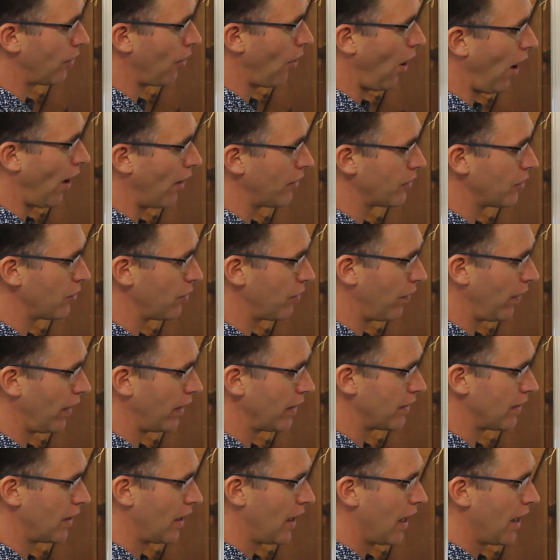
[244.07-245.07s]

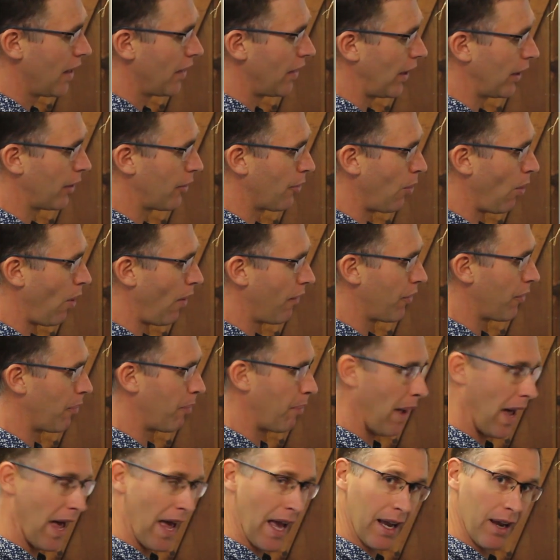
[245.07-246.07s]
osteophytes that grow off the
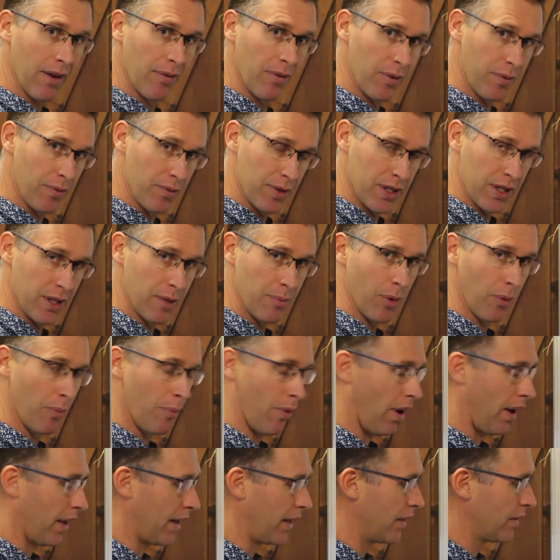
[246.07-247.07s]
back of the vertebral
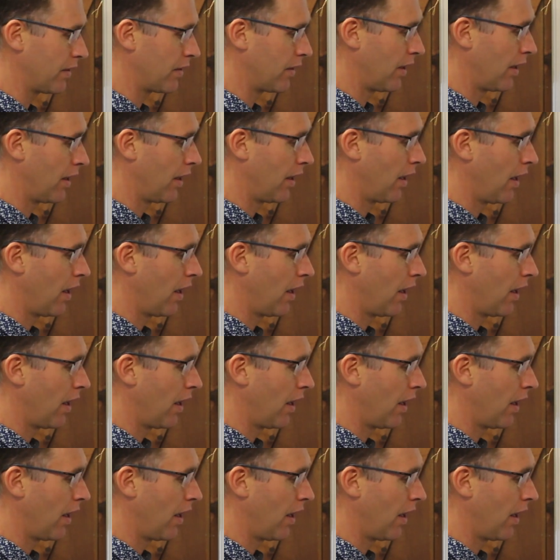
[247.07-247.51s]
bodies,